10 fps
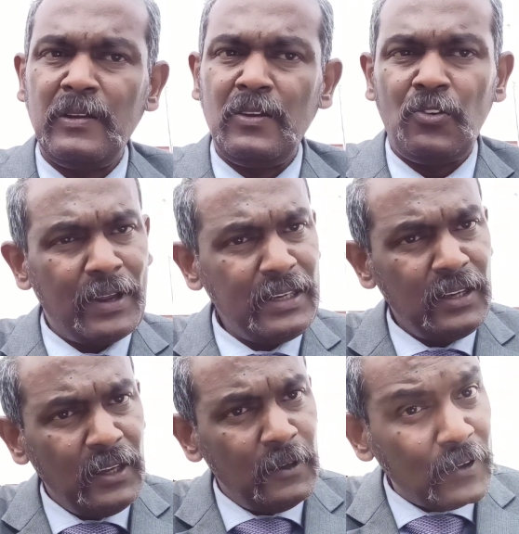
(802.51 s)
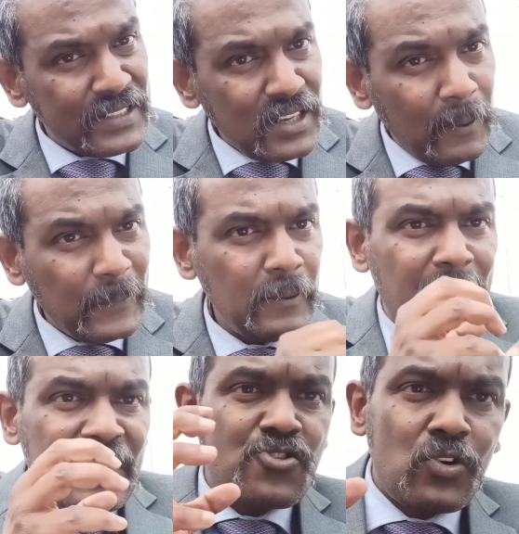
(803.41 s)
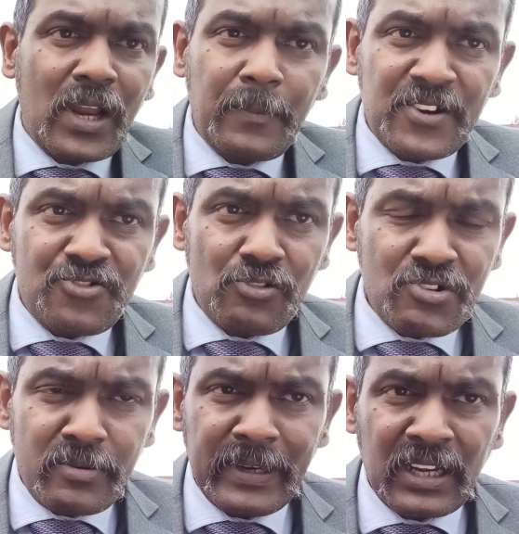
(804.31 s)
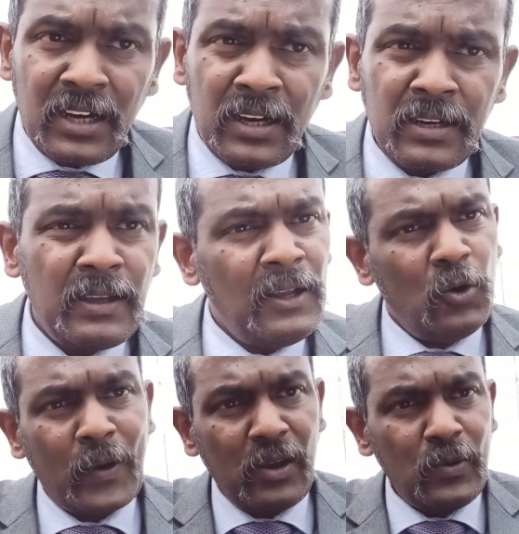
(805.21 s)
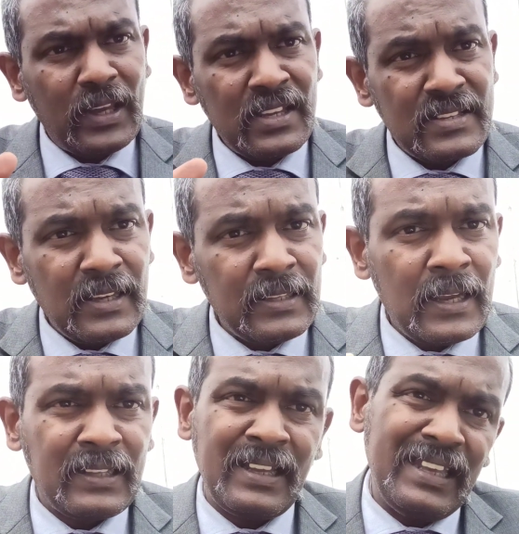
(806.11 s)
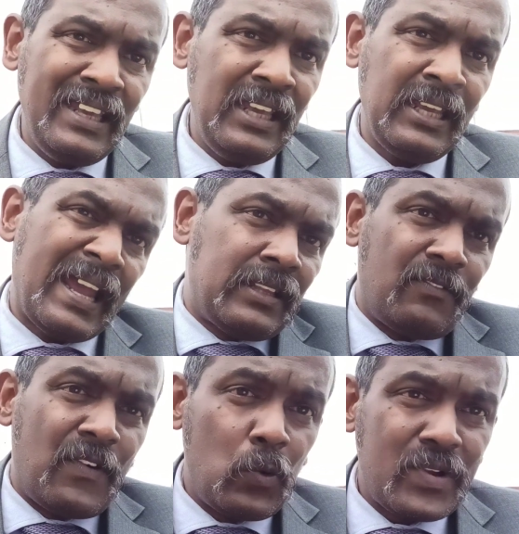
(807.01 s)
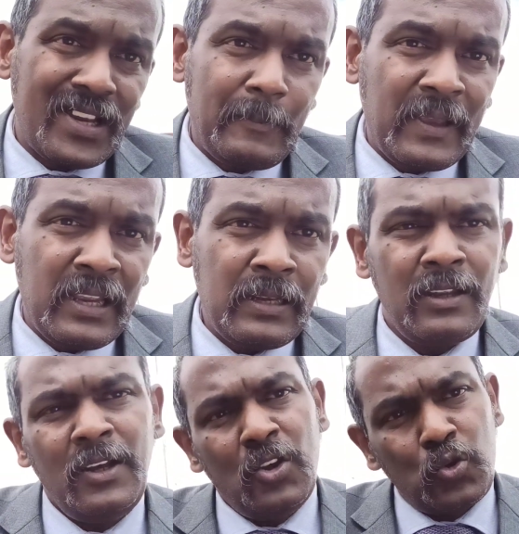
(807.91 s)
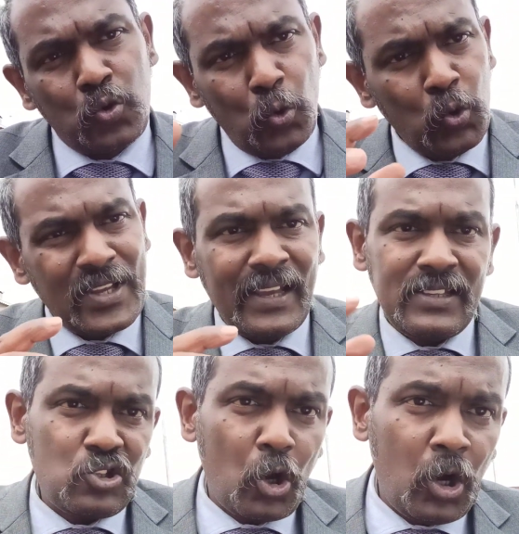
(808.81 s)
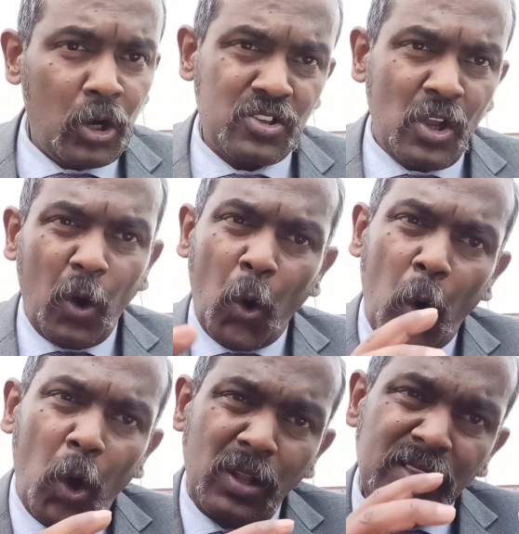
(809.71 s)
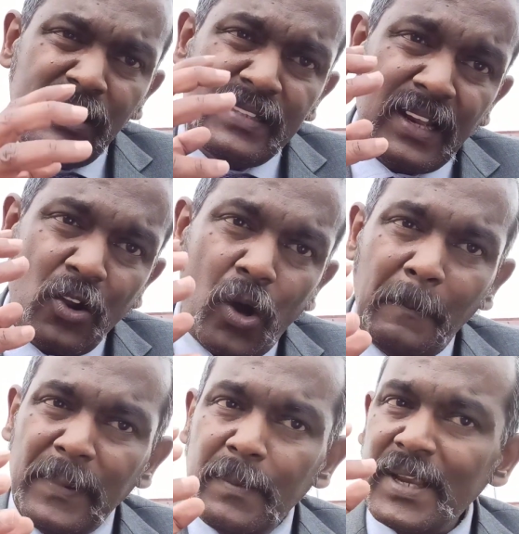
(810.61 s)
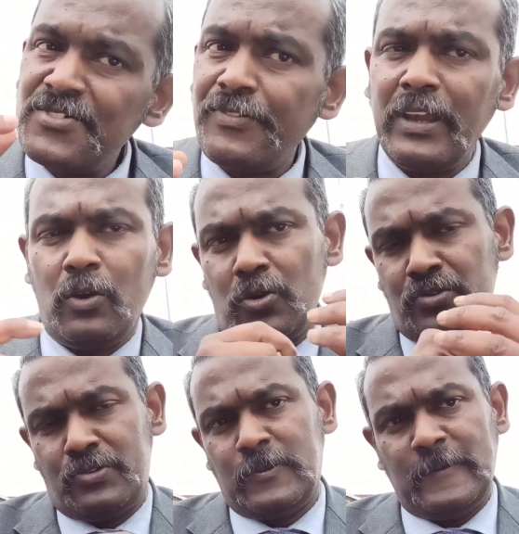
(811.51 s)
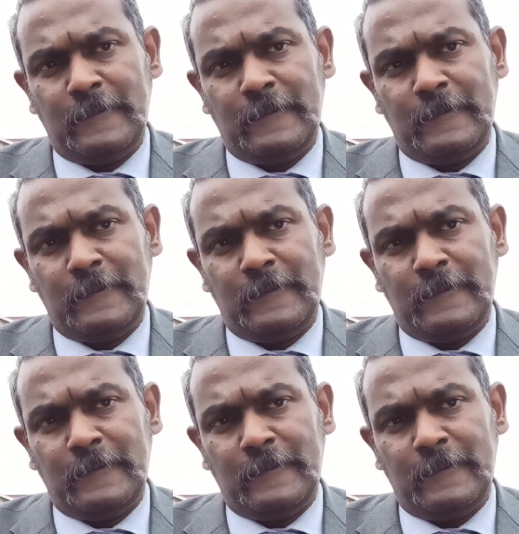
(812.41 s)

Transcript: Right? For example, petrol and petrol driven car. Okay, we can say that the ink and the fountain pen, shoes and socks, all these are complementary goods.